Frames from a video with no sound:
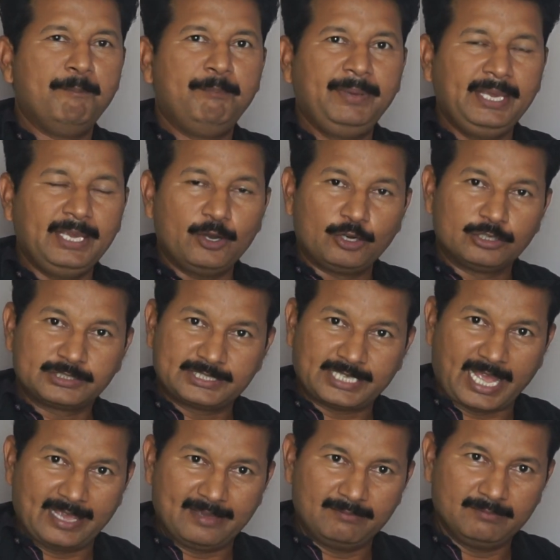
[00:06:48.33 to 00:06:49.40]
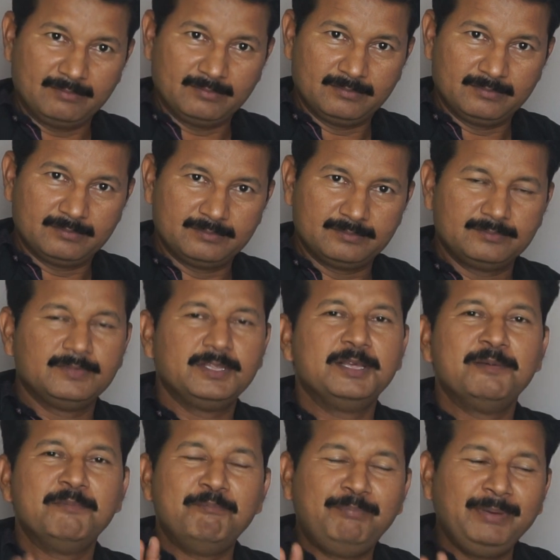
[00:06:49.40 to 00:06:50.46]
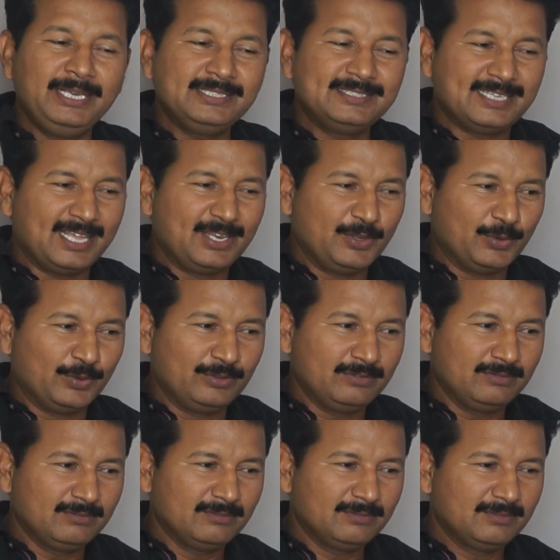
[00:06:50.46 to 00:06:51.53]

Be on time. Be genuine.